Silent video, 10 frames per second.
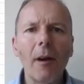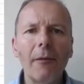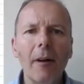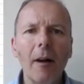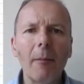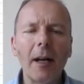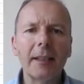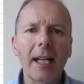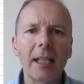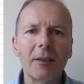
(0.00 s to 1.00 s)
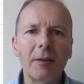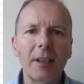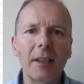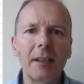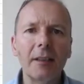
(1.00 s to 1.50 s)
file my tax
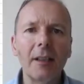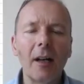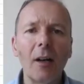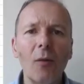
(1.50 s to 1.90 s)
return, I